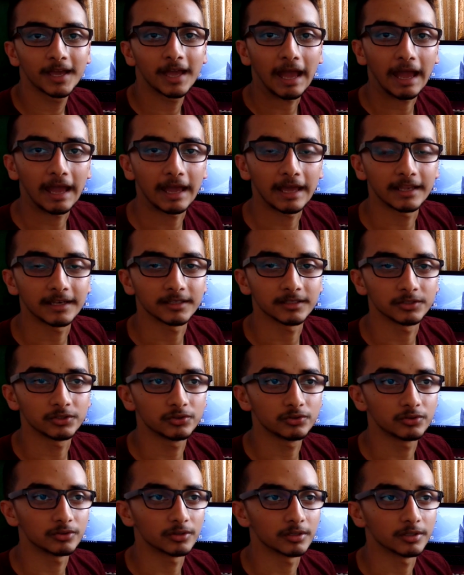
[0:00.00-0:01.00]
and
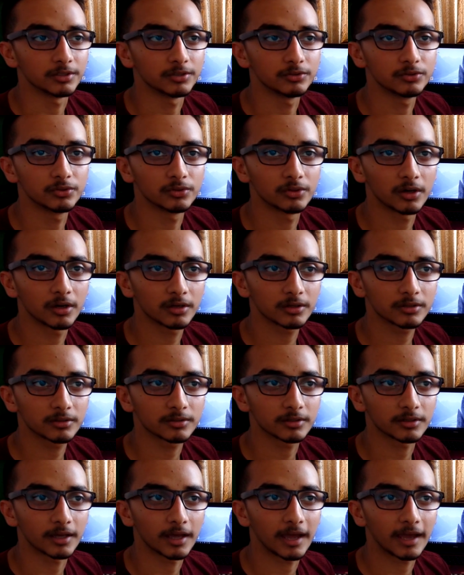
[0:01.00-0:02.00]
you do
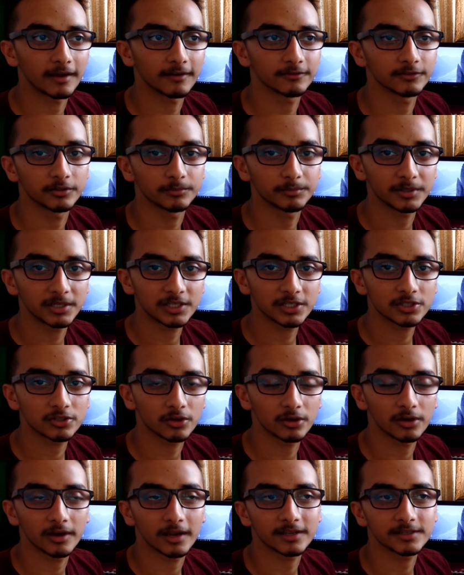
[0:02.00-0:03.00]
not have the
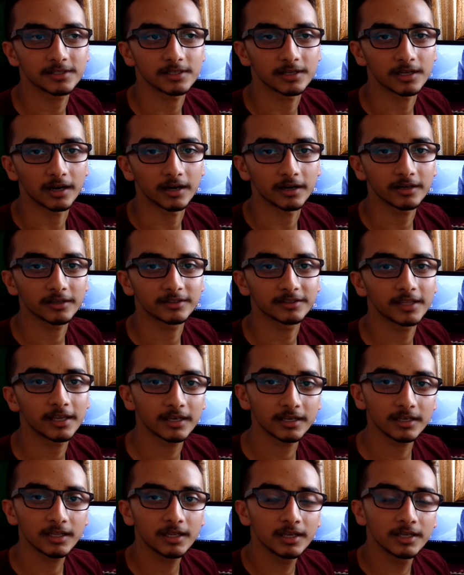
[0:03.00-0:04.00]
pre-installed SD card,
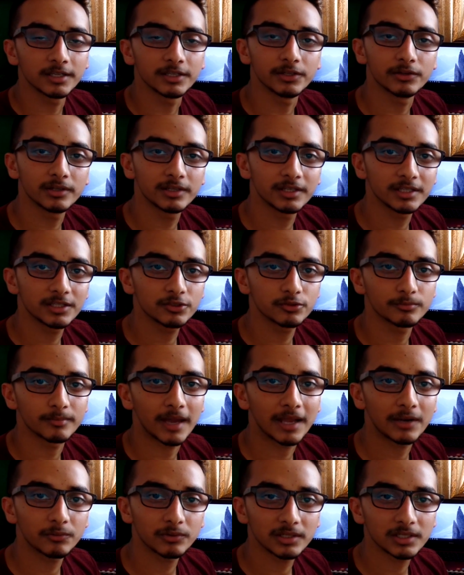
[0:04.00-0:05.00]
then you'll need to
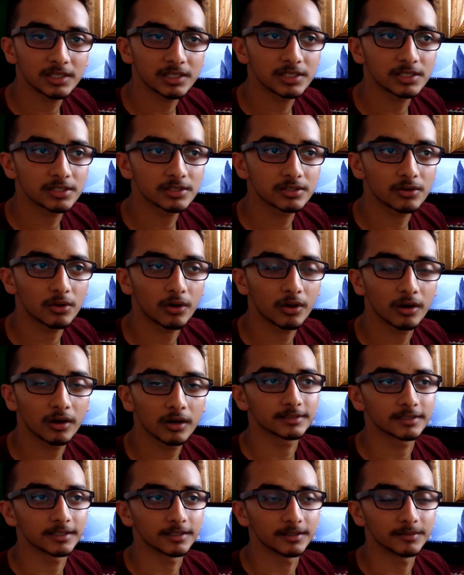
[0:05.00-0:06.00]
manually
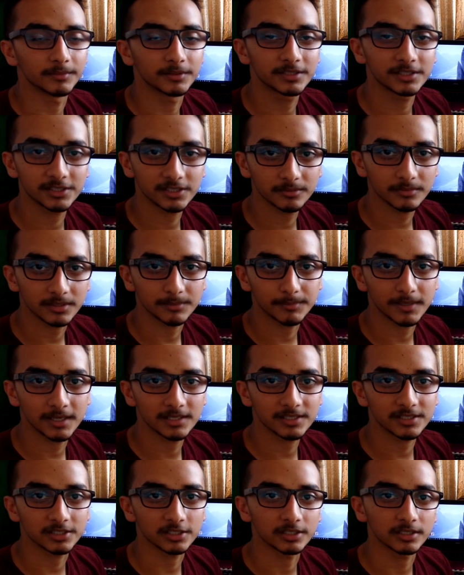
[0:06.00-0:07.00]
install a system
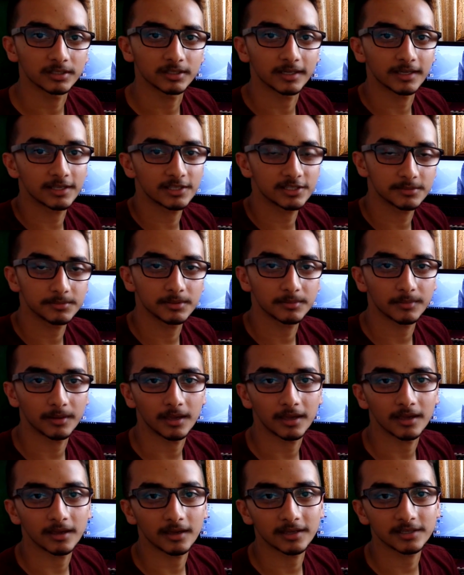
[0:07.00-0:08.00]
image in a 8 GB
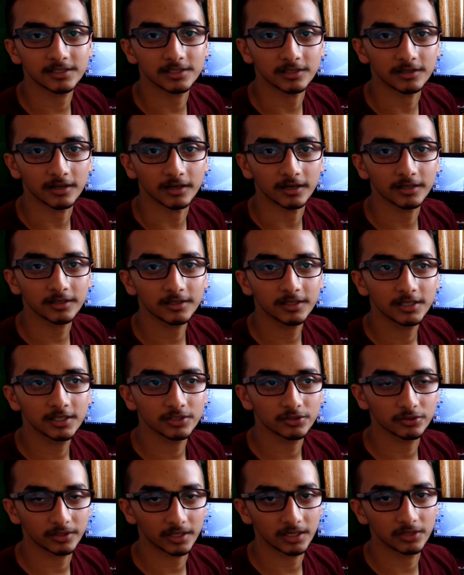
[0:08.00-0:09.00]
SD card
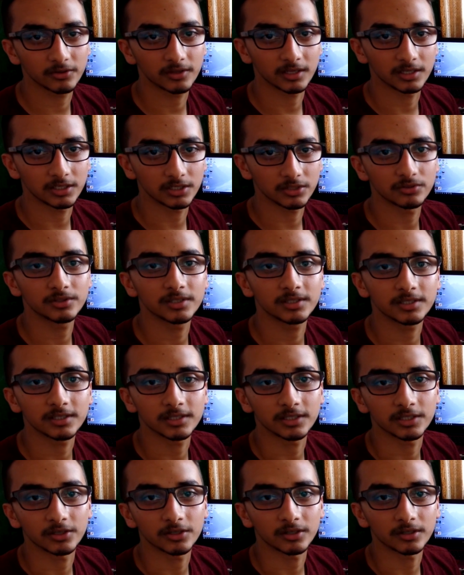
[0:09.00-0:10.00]
so that you can use it
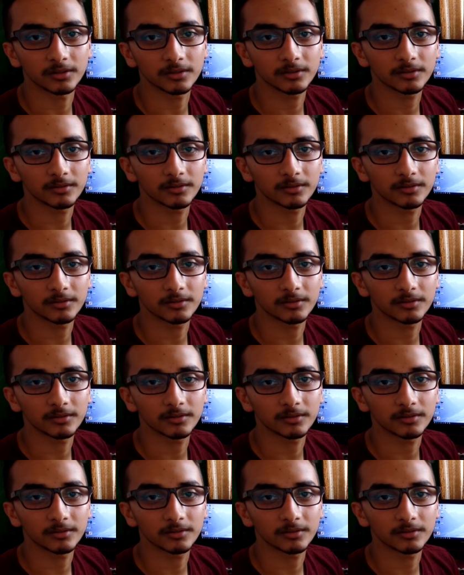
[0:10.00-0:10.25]
in your